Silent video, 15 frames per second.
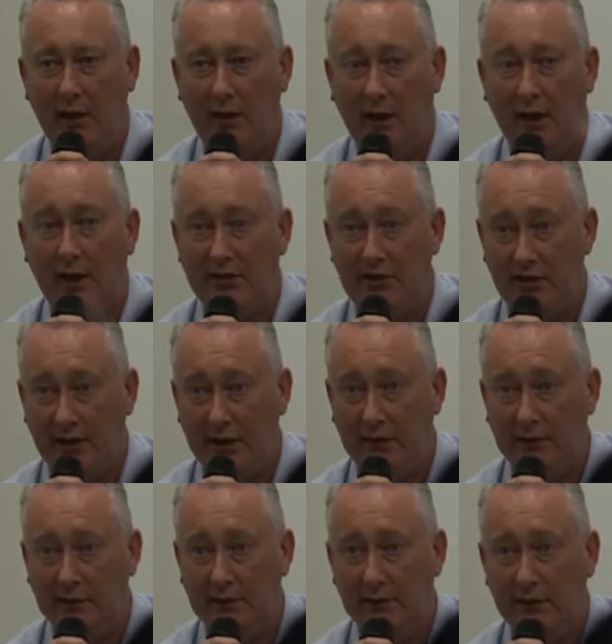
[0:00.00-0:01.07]
last year,
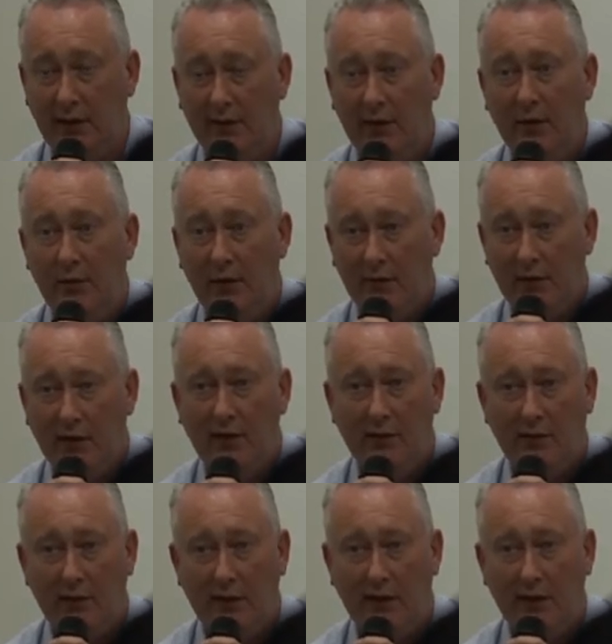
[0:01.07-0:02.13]
and that would have
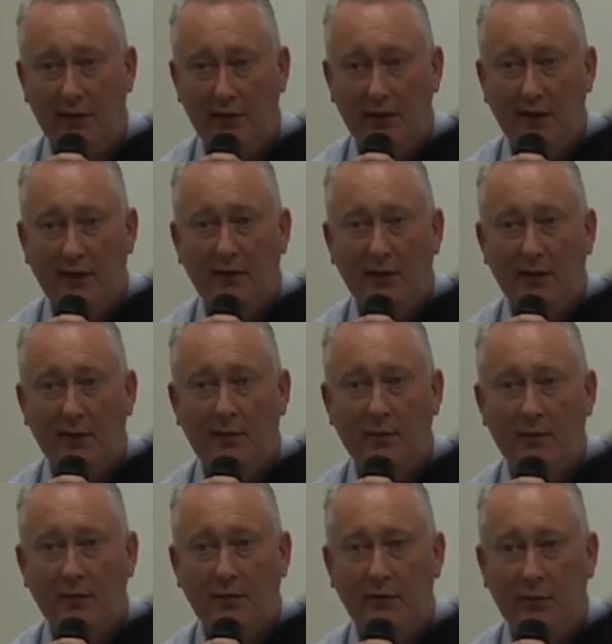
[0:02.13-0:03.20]
included a significant
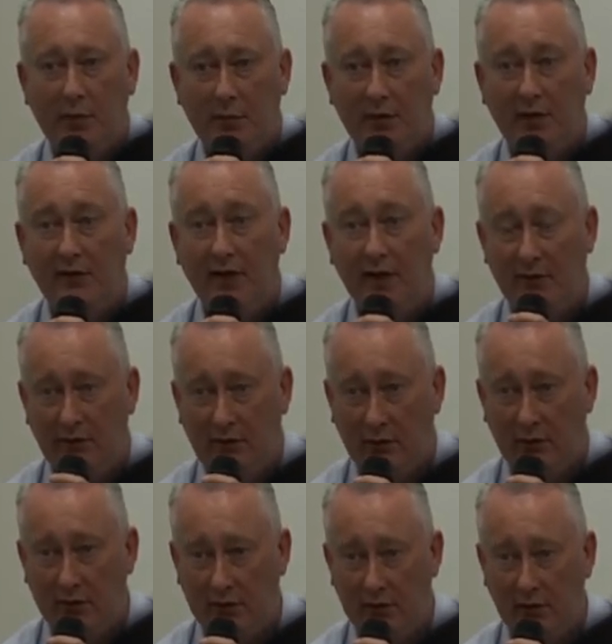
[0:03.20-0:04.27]
number of properties in
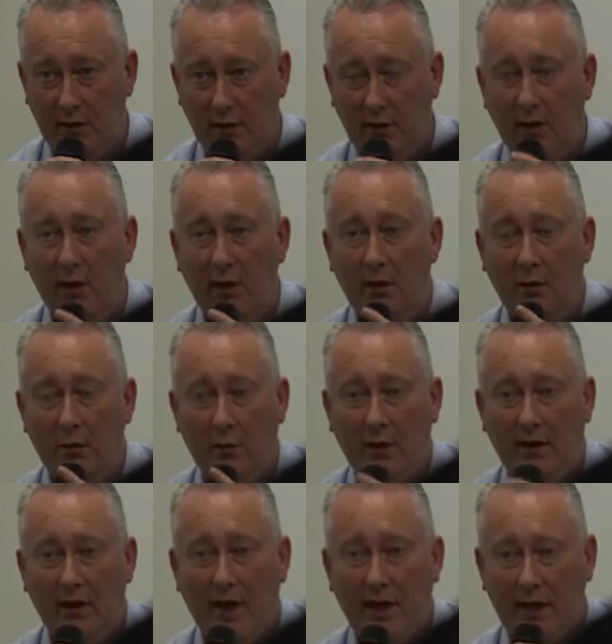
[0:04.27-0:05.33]
Flockton. We
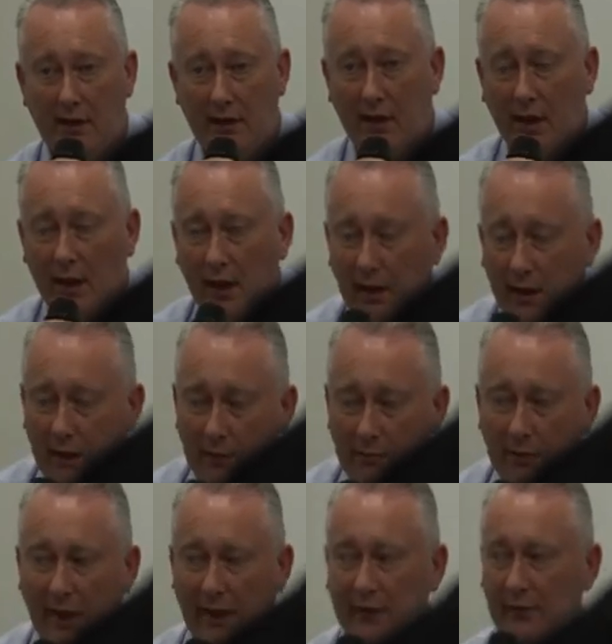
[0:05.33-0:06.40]
then,
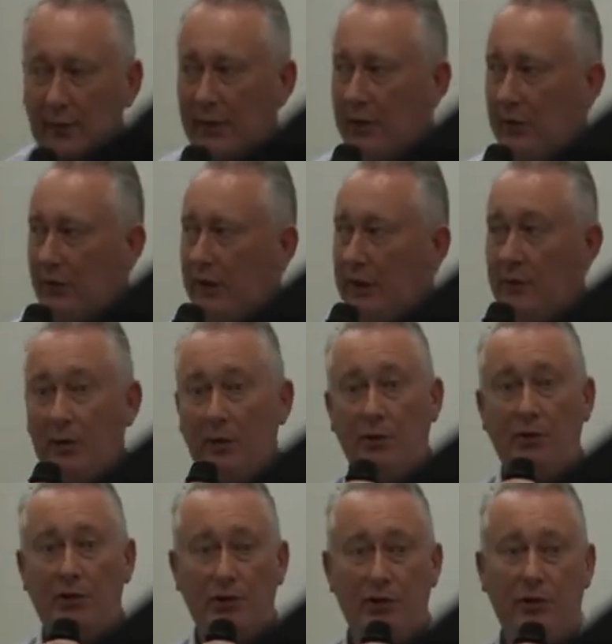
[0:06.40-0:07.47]
as we agreed we
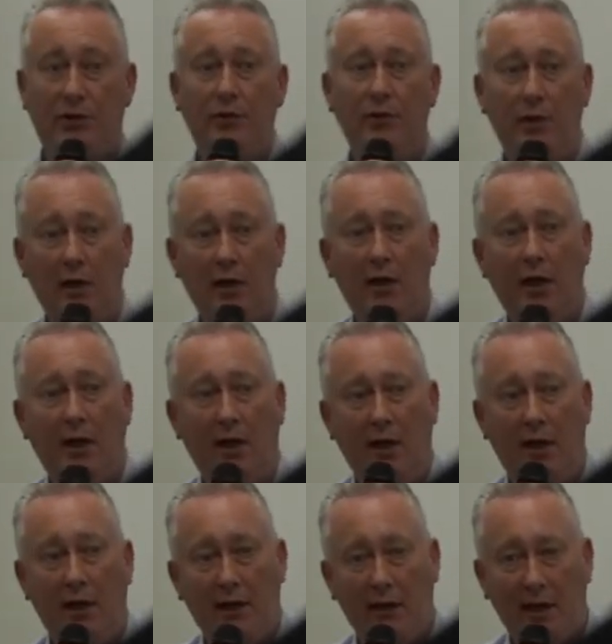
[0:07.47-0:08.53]
would do,
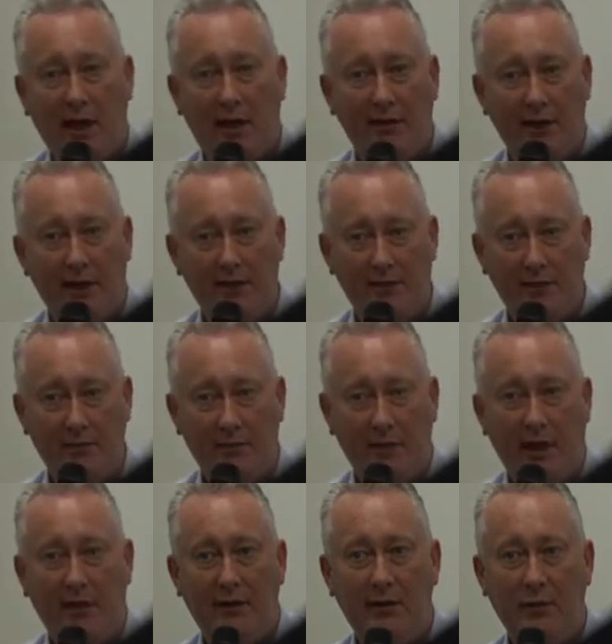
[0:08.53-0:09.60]
carried out some
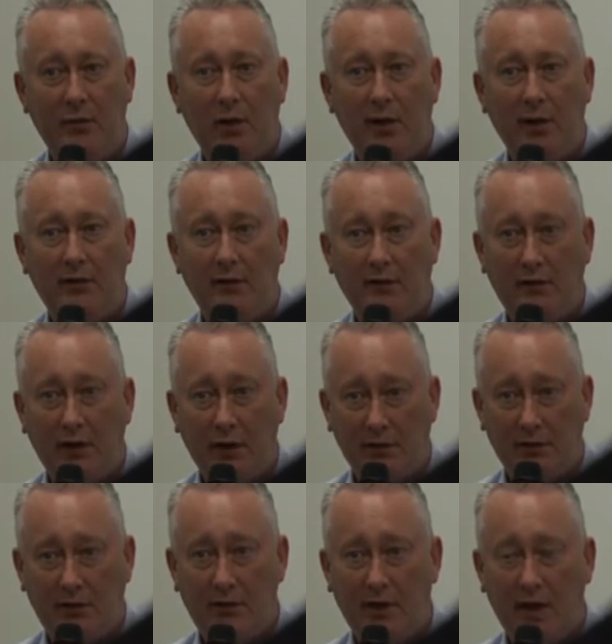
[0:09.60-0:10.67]
area-wide
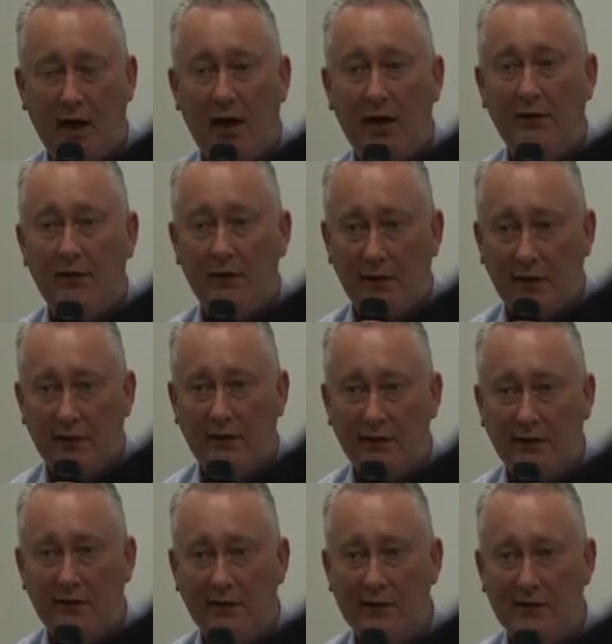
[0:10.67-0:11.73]
reviews after those
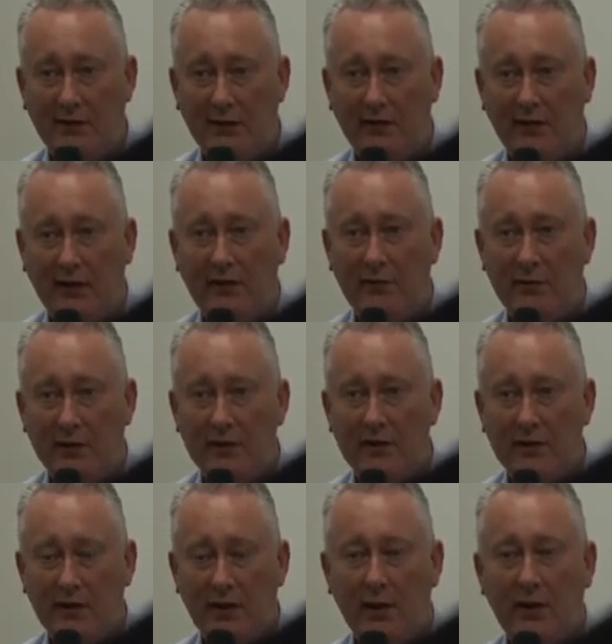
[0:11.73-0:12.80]
individual
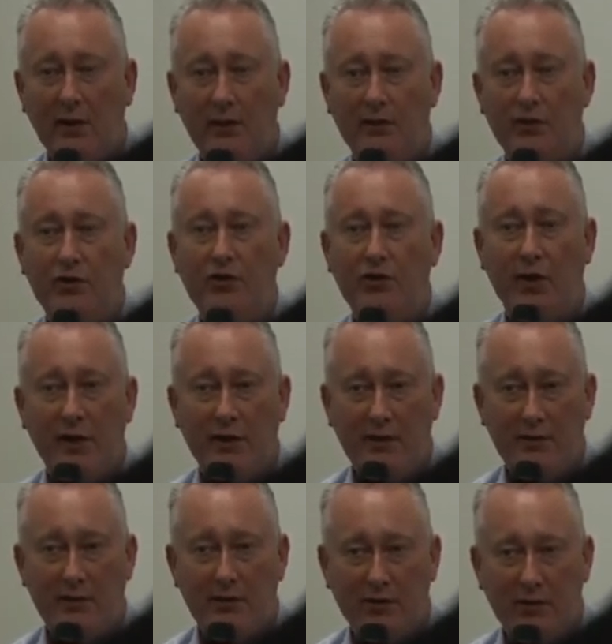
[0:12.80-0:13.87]
assessments to try
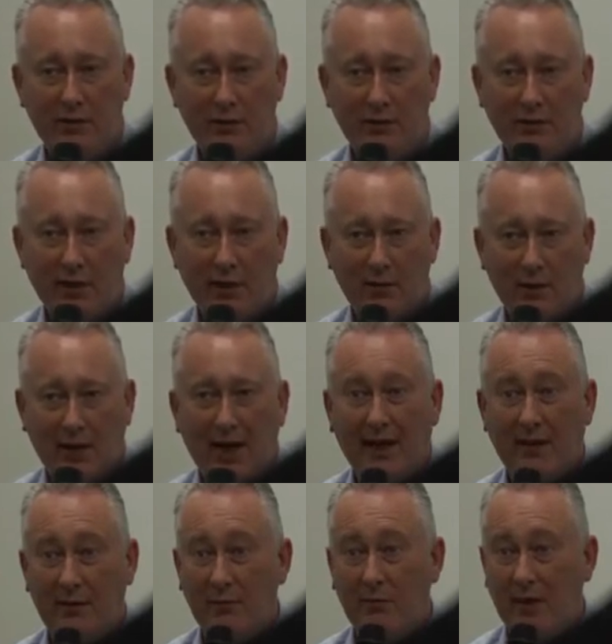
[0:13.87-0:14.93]
to ensure that we
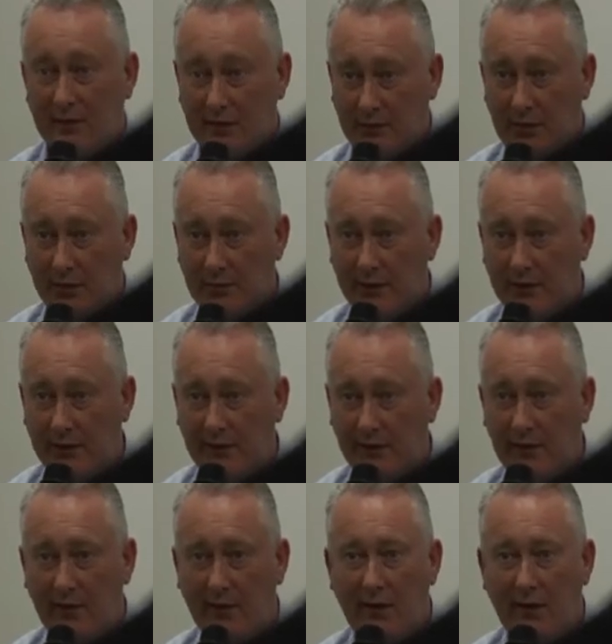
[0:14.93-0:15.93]
hadn't missed properties,